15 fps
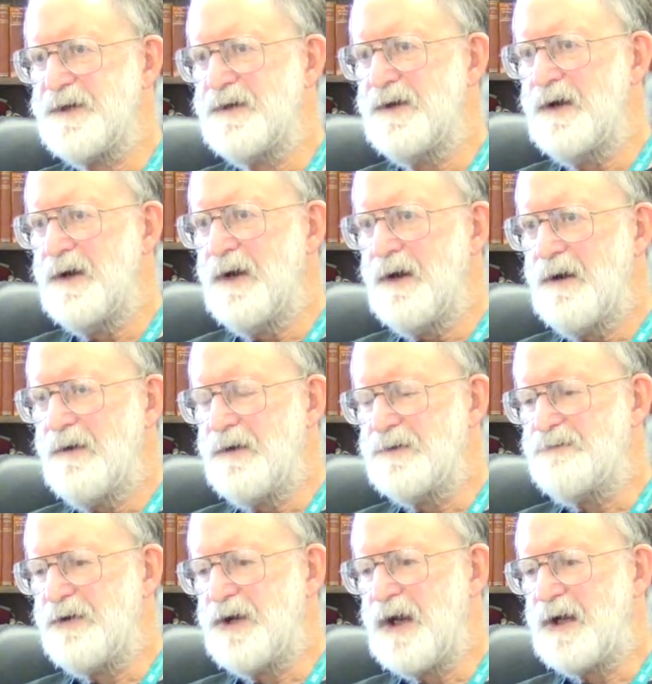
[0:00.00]
And I
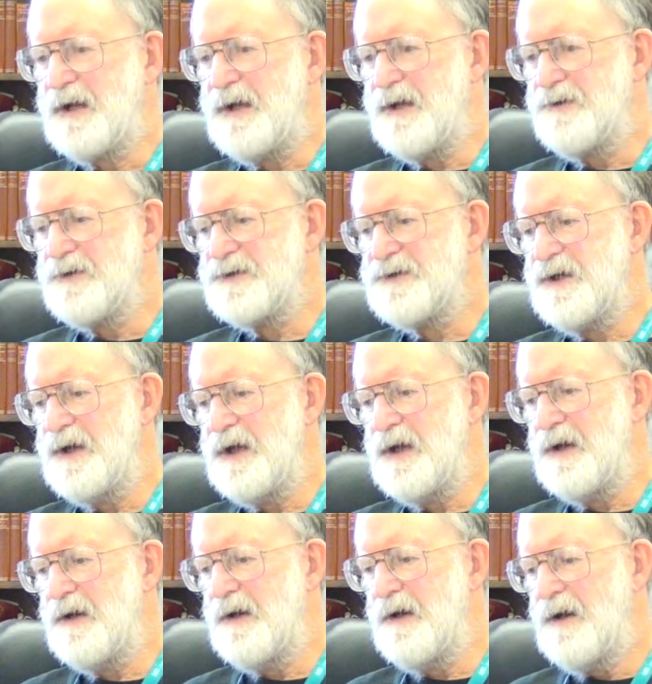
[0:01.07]
was particularly interested
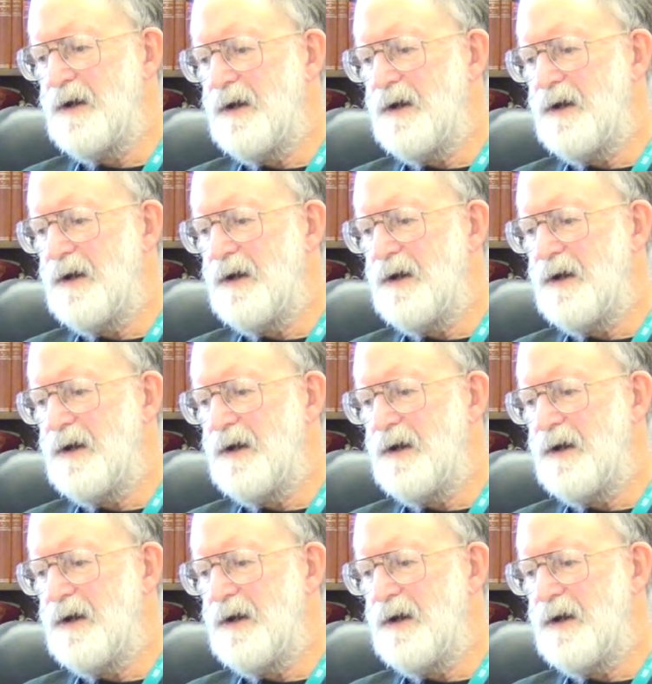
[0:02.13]
in